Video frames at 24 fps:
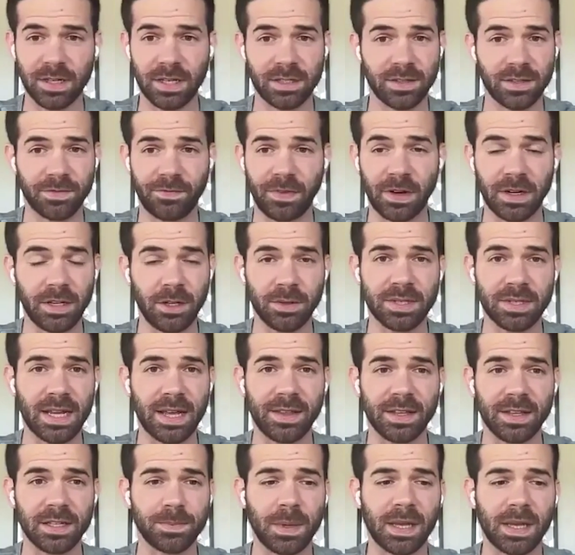it's funny you say
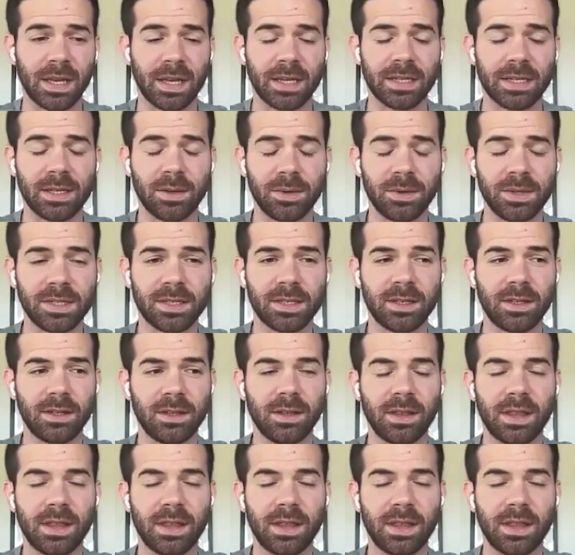this, because it was